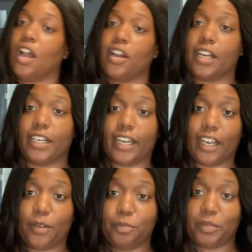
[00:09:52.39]
All right, now,
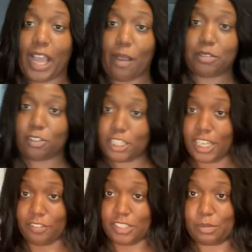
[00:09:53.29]
absolutely
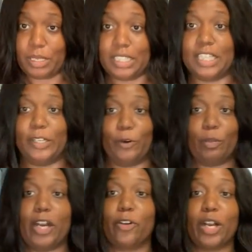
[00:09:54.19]
love this piece. Ignore
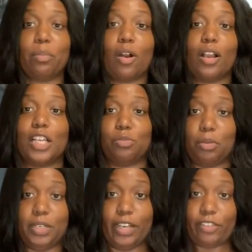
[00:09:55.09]
my gray bra, because we
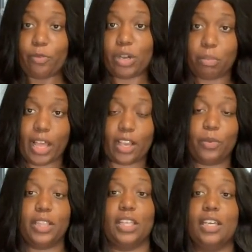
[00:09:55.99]
would definitely wear black
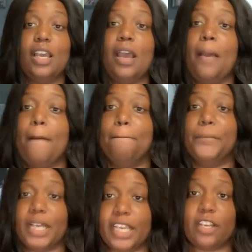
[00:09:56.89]
with it.
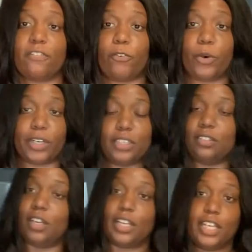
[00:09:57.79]
But here for it,
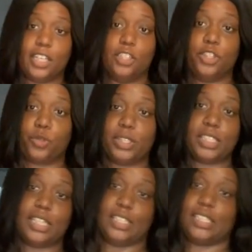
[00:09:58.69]
again,
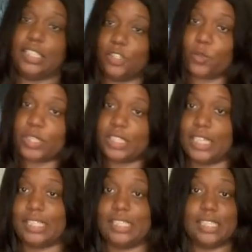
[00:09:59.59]

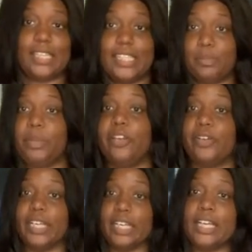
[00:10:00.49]
the sets
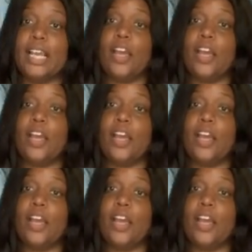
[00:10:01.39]
period.